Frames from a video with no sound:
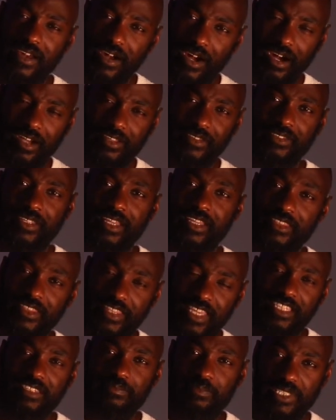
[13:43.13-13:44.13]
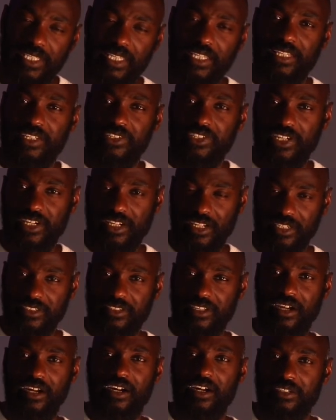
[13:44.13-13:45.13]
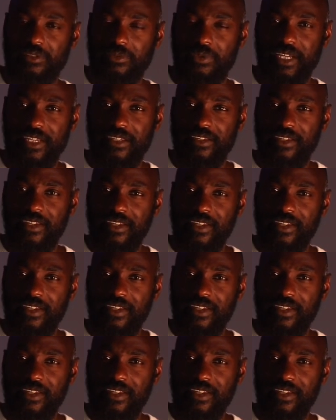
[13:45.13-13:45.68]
on this particular channel, on the hard way.